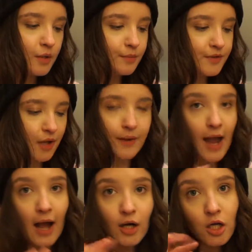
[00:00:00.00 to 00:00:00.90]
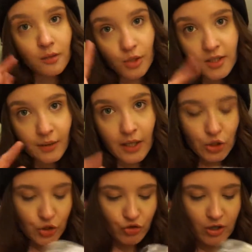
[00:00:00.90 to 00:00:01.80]
So yeah, I got them because they're like
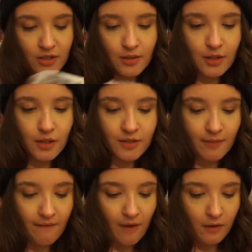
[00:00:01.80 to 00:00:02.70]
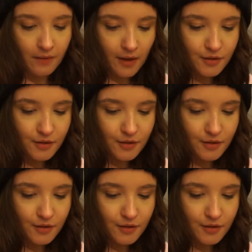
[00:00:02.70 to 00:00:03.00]
touchscreen, so I can use my phone.